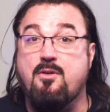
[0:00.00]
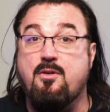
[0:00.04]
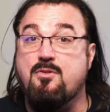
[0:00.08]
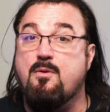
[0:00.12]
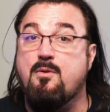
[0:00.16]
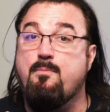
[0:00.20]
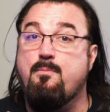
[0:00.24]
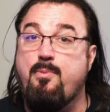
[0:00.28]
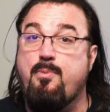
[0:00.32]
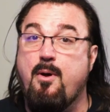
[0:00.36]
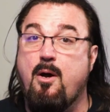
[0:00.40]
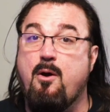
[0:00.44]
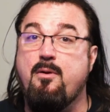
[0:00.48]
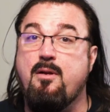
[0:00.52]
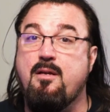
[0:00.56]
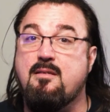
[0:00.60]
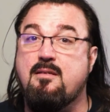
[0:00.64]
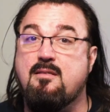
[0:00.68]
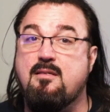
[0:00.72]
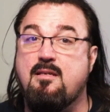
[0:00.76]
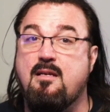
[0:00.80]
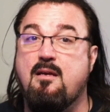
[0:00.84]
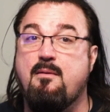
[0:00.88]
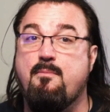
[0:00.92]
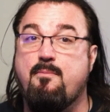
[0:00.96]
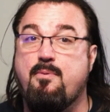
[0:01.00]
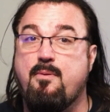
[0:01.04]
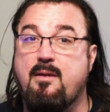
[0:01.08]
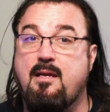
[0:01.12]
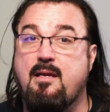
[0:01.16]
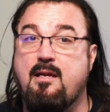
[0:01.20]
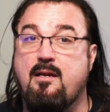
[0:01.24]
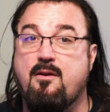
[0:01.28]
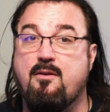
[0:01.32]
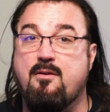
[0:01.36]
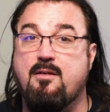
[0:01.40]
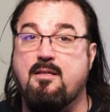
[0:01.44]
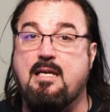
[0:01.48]
a bonus tip
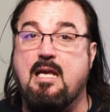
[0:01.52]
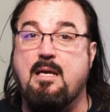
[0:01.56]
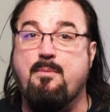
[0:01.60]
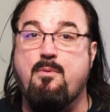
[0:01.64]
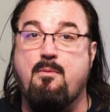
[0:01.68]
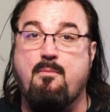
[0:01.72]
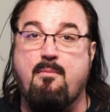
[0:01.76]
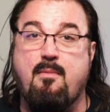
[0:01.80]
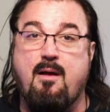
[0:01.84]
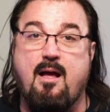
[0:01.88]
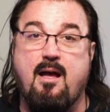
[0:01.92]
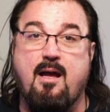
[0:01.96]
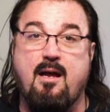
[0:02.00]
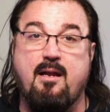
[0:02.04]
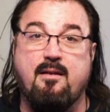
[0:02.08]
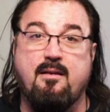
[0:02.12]
here to keep in mind.